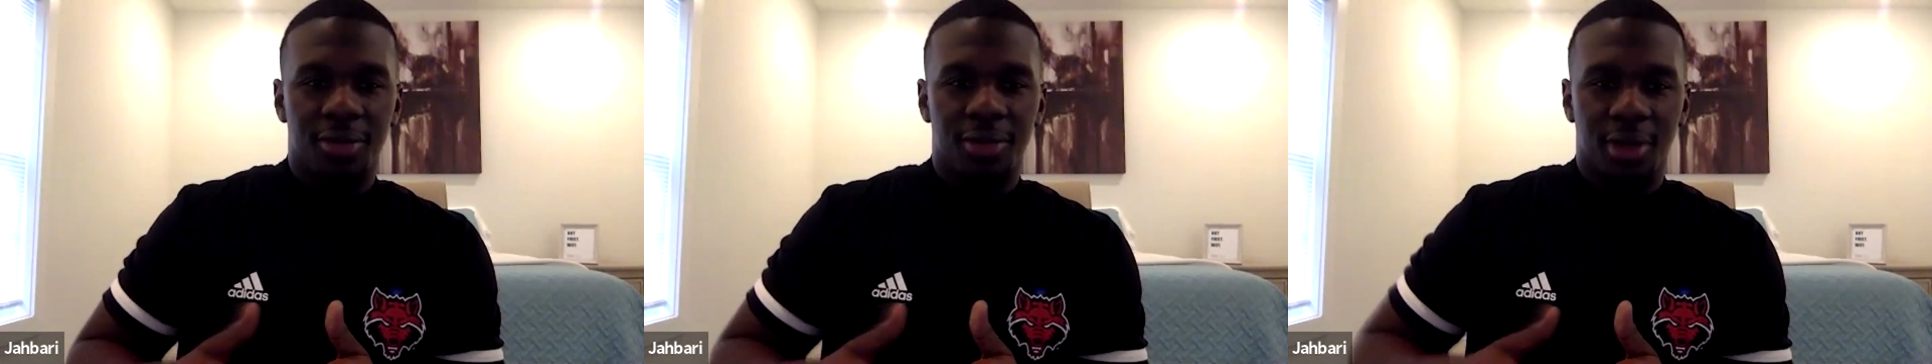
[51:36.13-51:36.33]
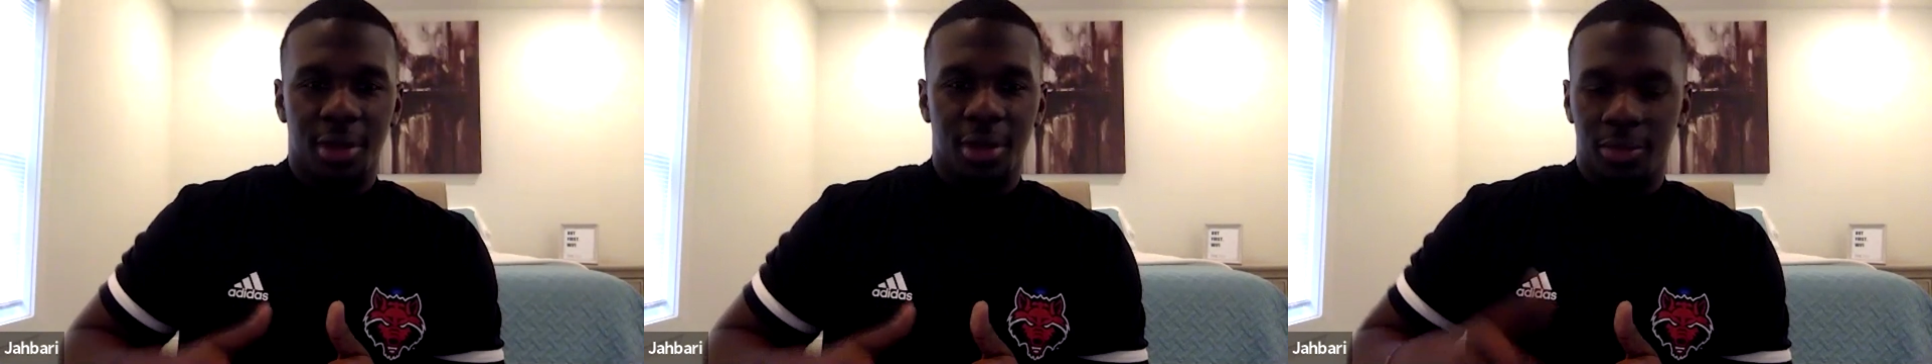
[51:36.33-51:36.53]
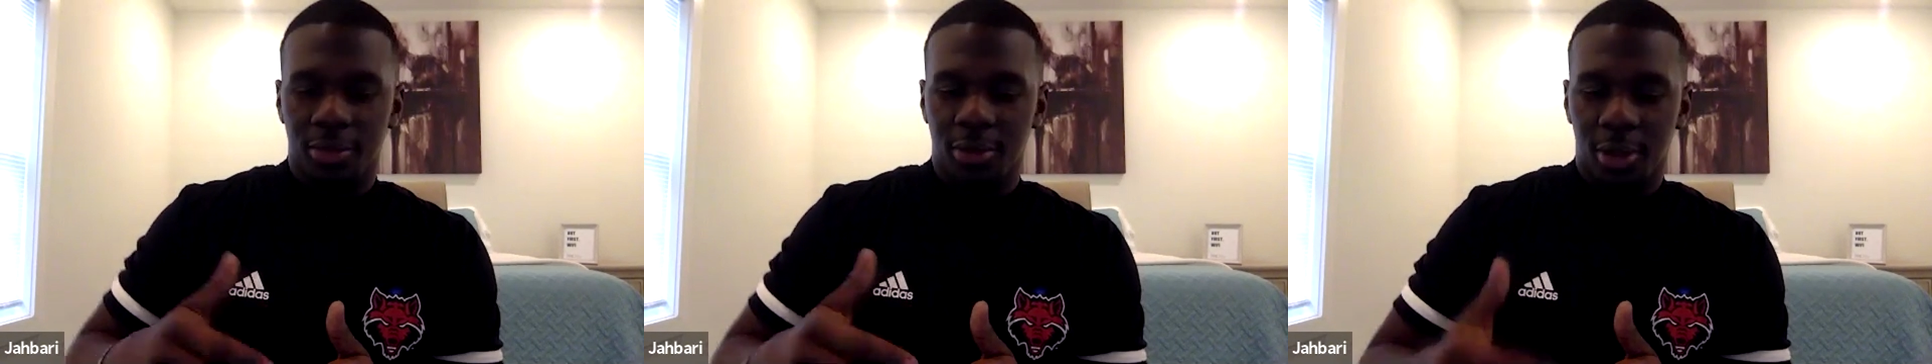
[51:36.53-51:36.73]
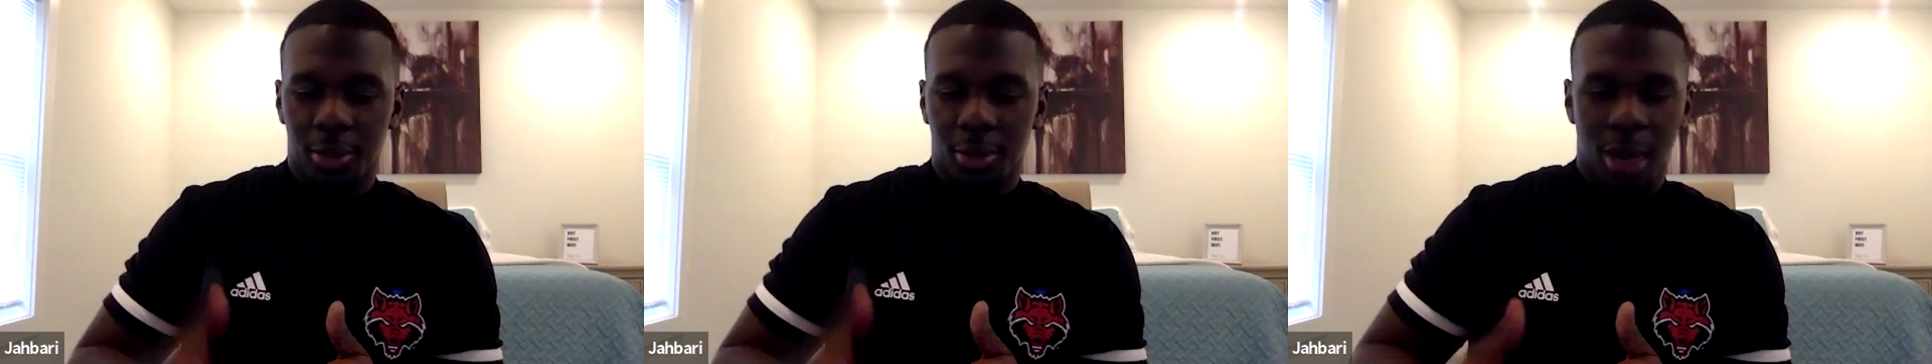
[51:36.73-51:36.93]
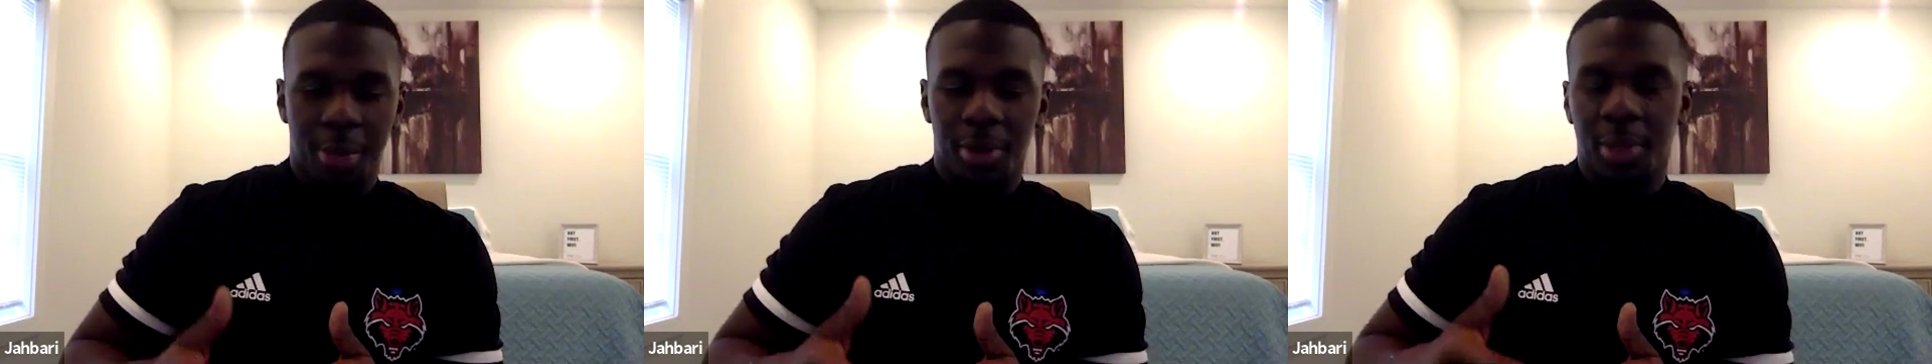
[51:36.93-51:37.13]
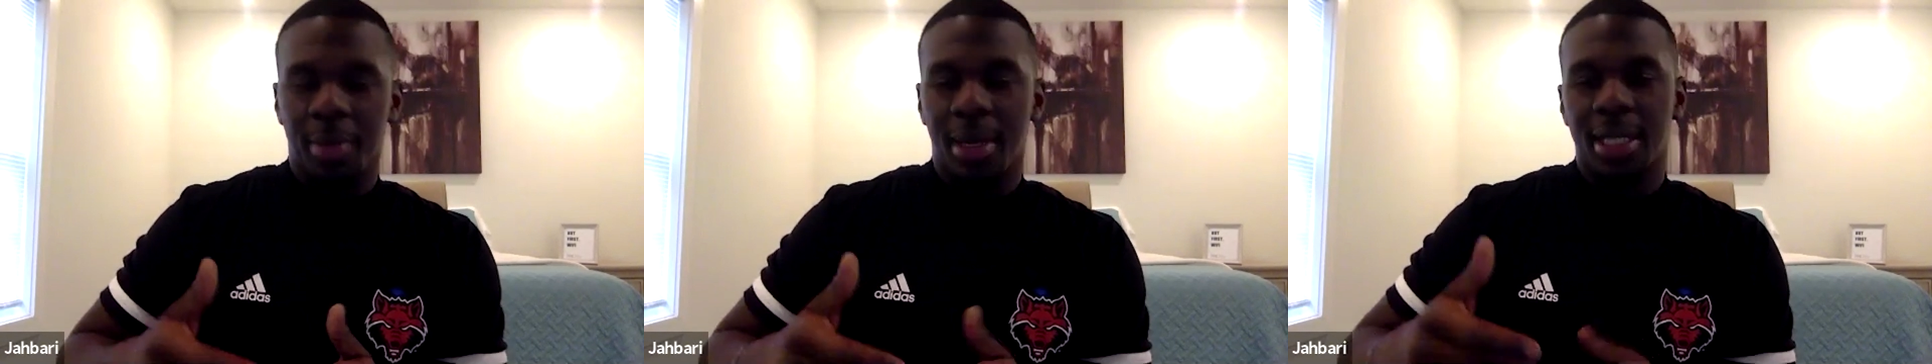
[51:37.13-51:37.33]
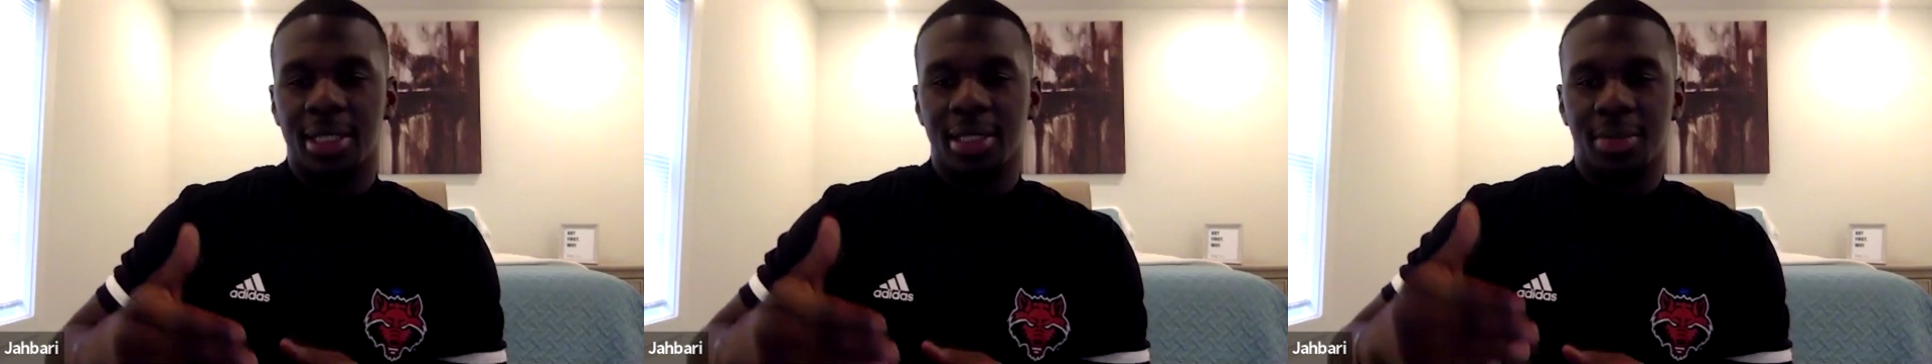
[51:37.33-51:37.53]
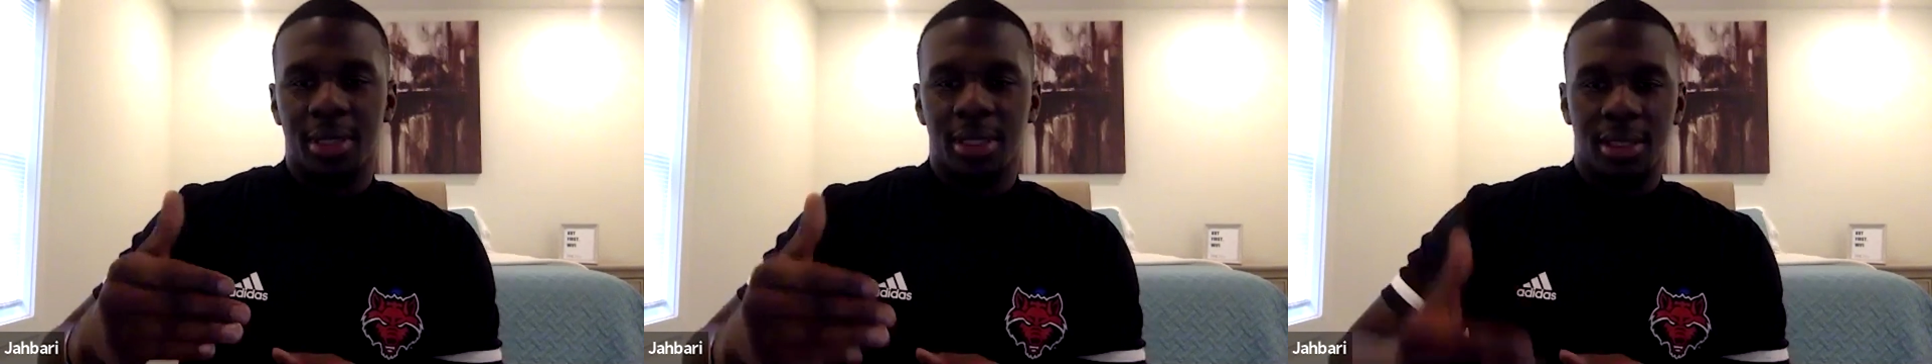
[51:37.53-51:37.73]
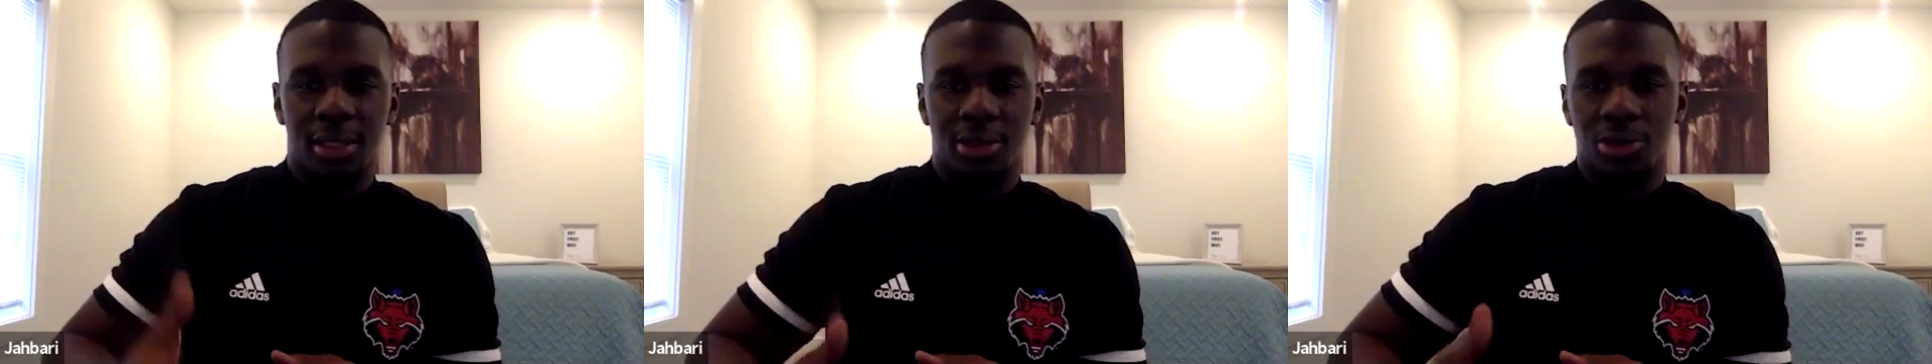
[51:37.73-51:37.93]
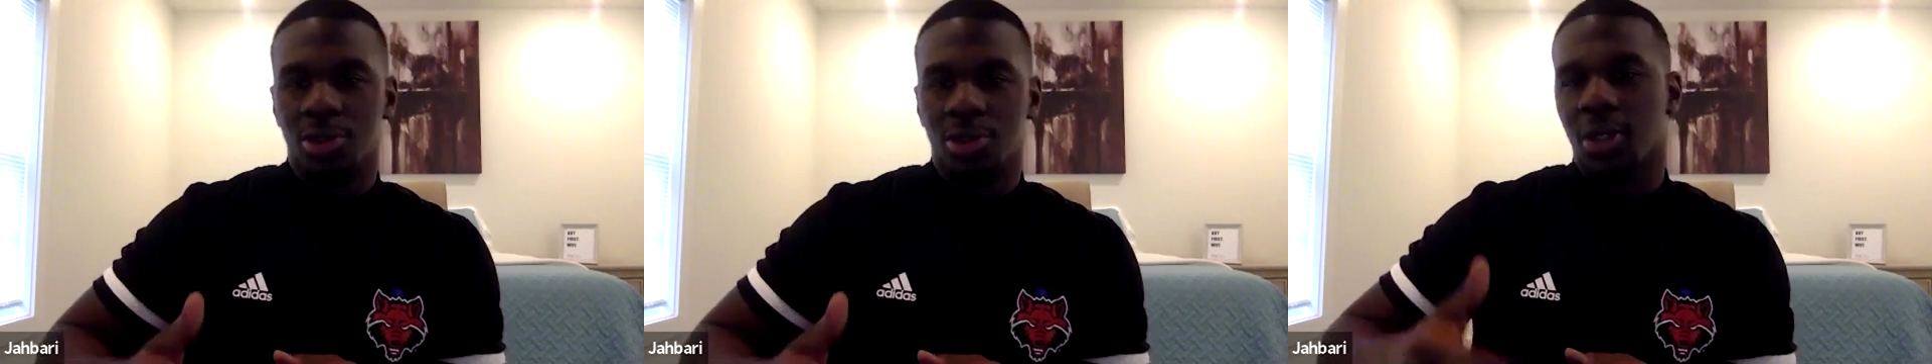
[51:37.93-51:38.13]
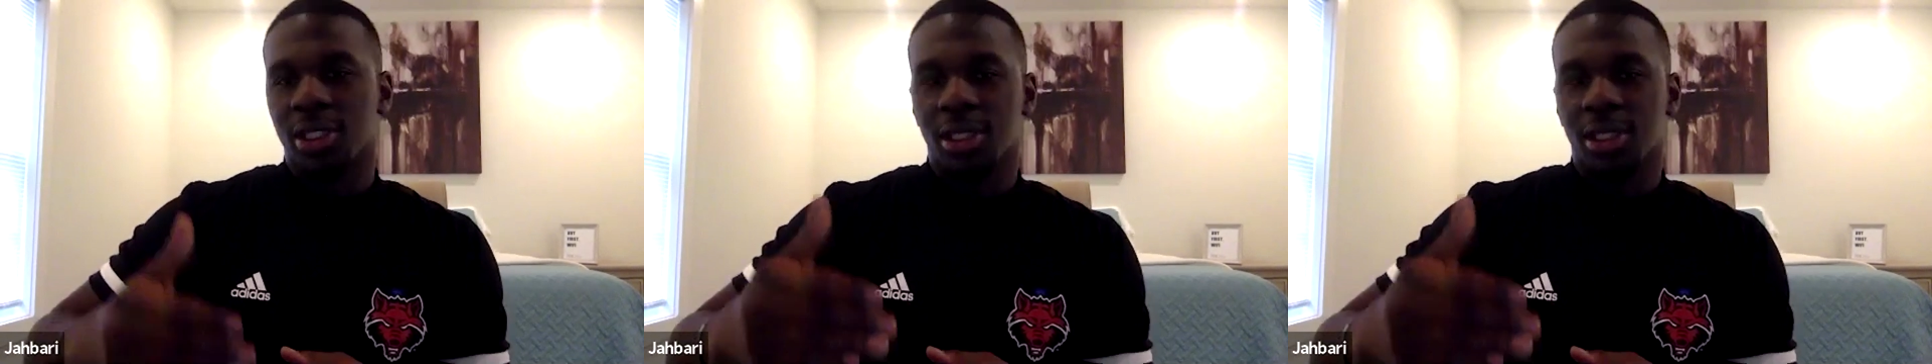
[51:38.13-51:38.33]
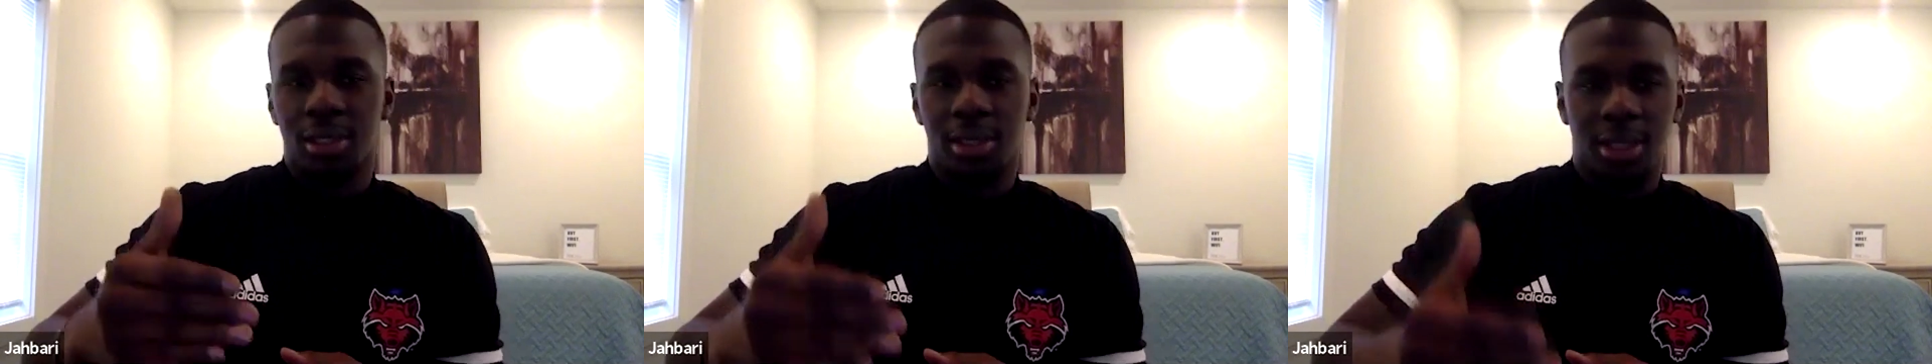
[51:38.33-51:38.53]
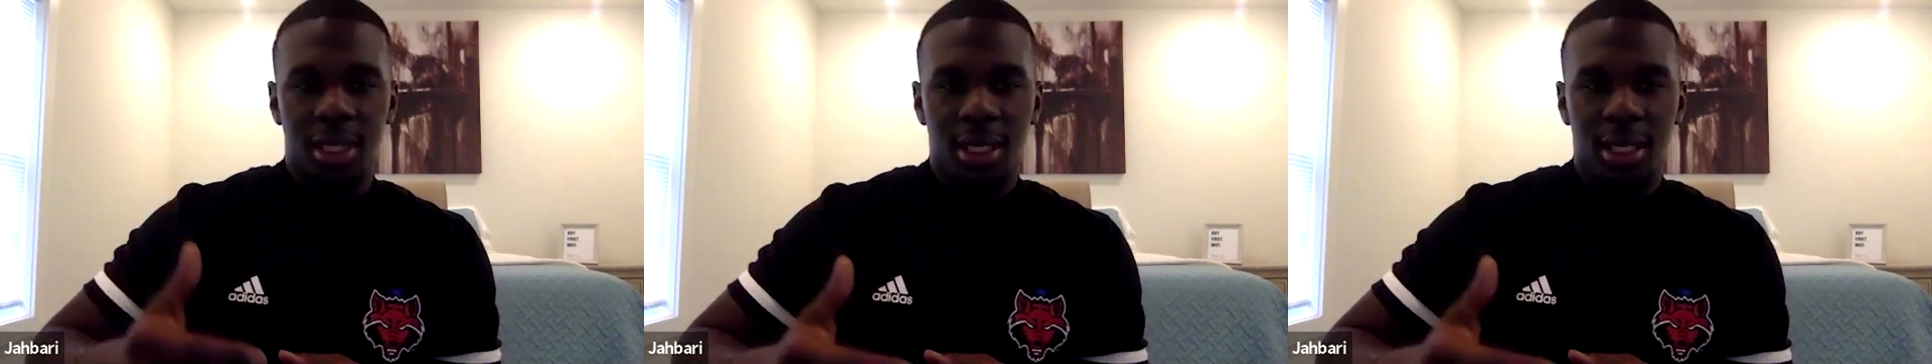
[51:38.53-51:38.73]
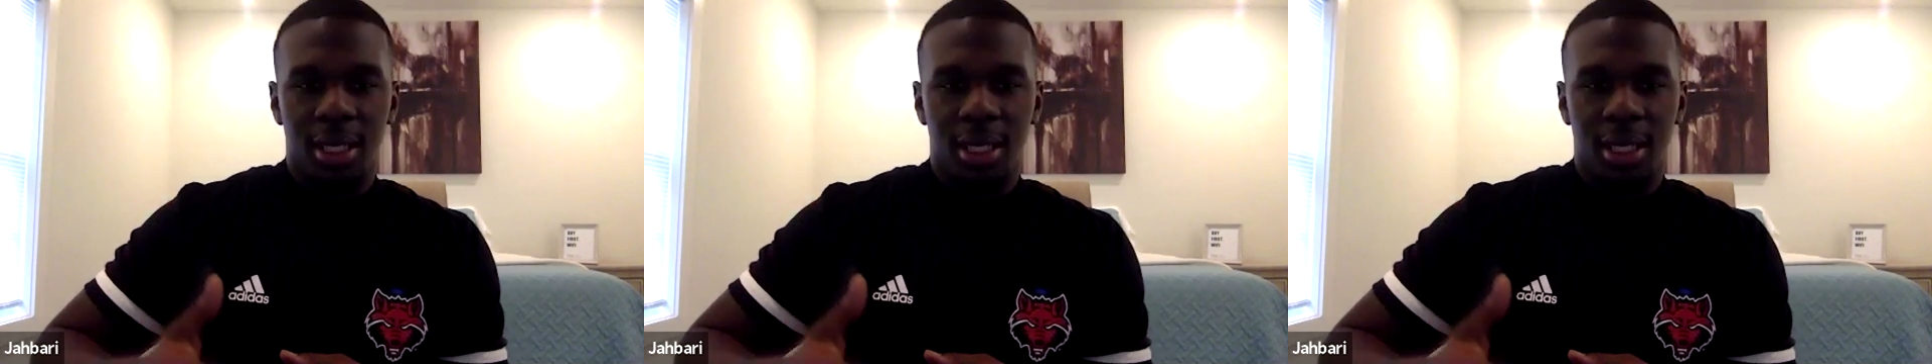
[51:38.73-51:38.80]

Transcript: from property management to construction,